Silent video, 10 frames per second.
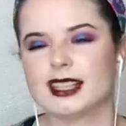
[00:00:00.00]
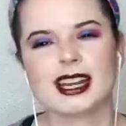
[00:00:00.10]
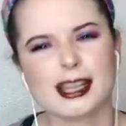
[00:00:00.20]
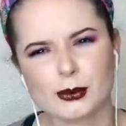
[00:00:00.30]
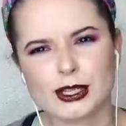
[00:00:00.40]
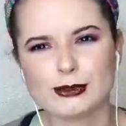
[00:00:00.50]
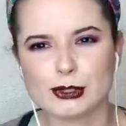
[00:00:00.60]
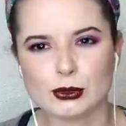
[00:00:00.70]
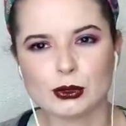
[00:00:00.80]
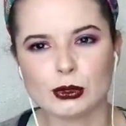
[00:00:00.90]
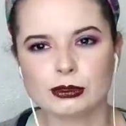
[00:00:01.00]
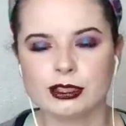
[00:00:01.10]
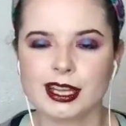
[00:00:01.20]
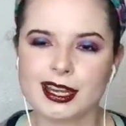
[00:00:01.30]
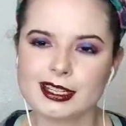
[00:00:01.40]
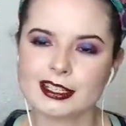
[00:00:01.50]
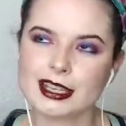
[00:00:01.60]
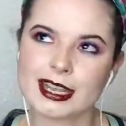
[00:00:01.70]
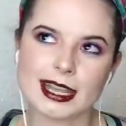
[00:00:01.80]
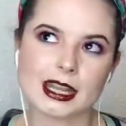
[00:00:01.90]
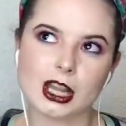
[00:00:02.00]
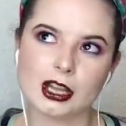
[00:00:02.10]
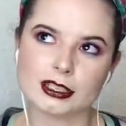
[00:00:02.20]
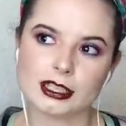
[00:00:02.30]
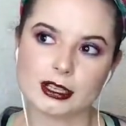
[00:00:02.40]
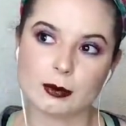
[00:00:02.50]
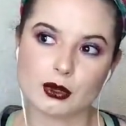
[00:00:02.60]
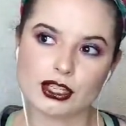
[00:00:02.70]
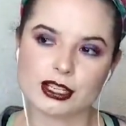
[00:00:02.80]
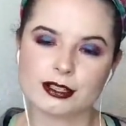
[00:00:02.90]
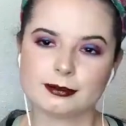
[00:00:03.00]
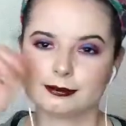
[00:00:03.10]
like when you doodle, you kind of just like get lost in the motion.